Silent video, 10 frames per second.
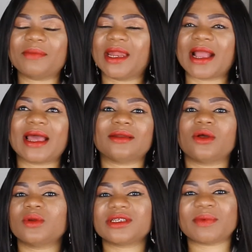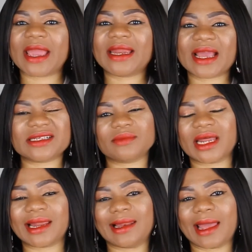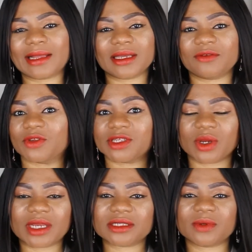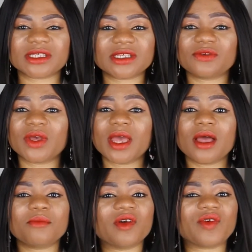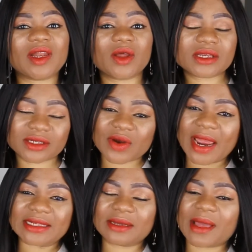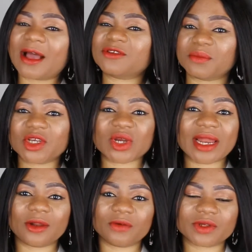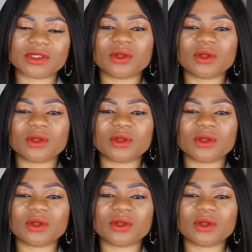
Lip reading: I mean, I can always buy any item that I like if it's not expensive, but for a luxury item, I have to make sure I love it.